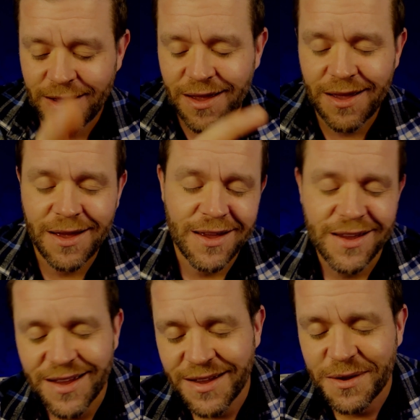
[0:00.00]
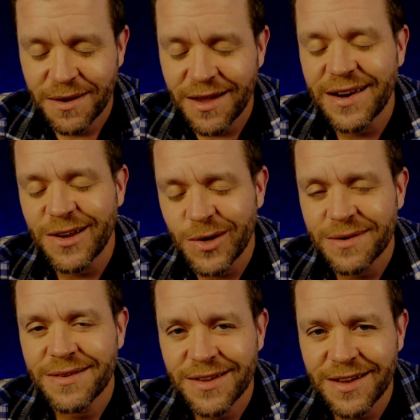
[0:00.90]
I know.
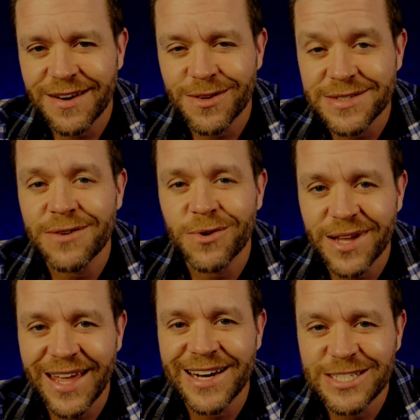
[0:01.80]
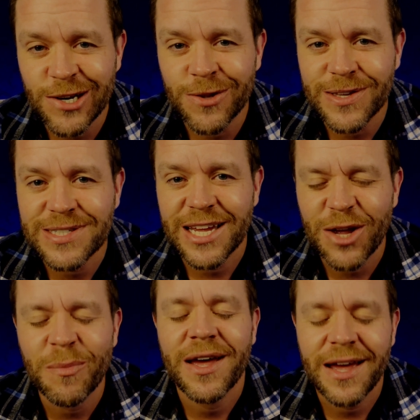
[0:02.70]
It's a different kind of tear this
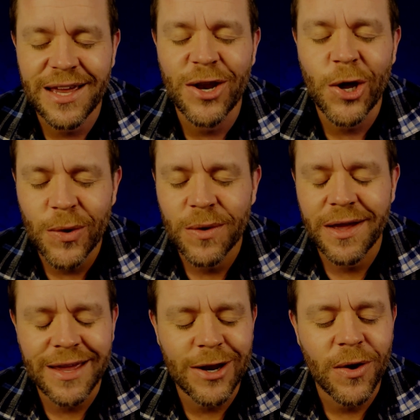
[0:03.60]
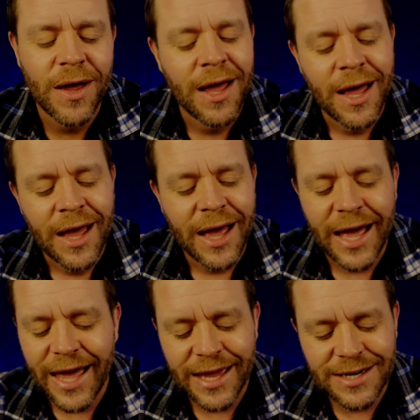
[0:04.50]
time. I know. I
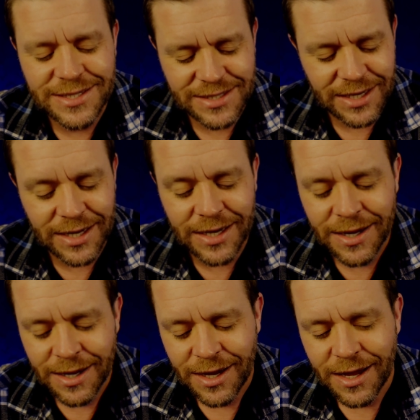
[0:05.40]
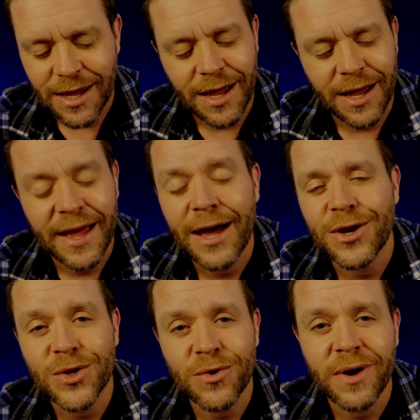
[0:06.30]
had to see how
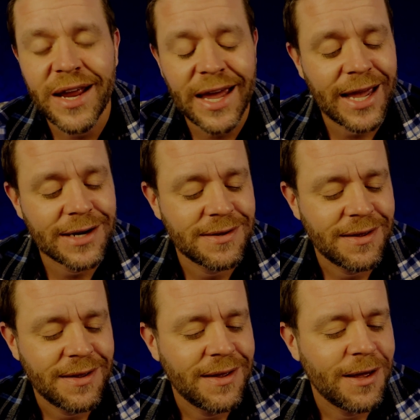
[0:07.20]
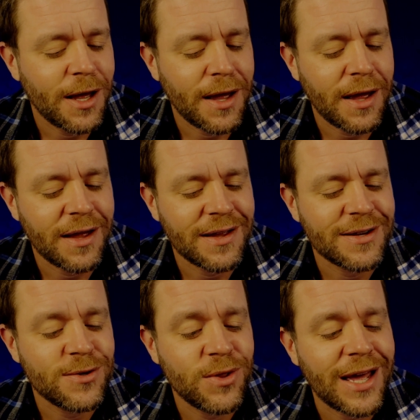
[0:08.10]
you'd react
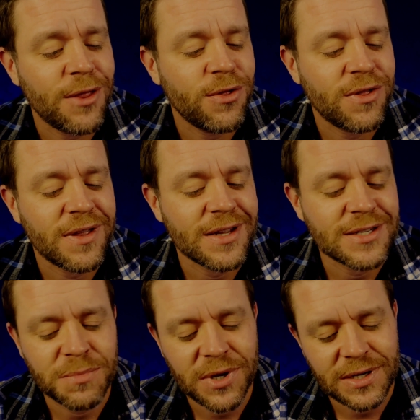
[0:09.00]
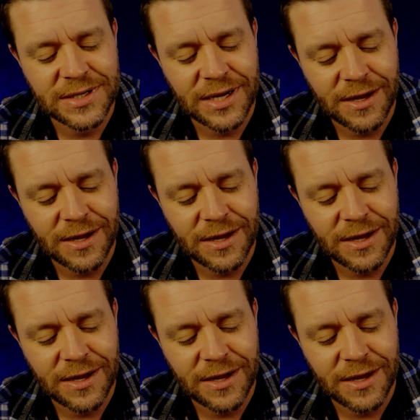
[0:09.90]
to the other things. But